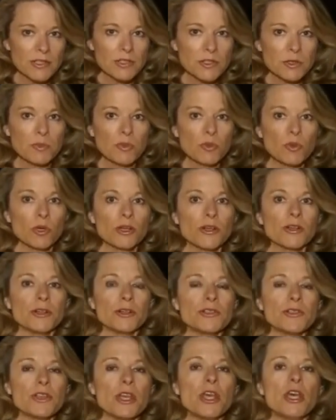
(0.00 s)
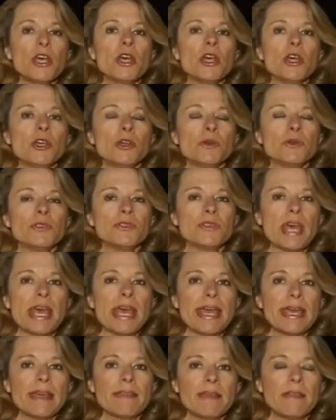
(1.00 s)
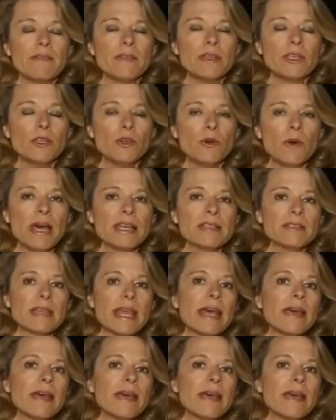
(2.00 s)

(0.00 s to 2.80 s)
supporters who say that the U.S.